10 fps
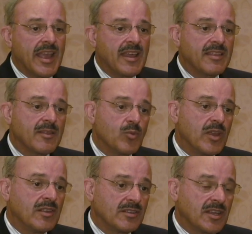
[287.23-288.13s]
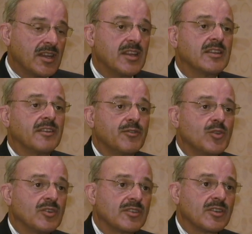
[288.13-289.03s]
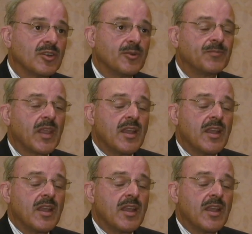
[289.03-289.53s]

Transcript: And we studied a few years ago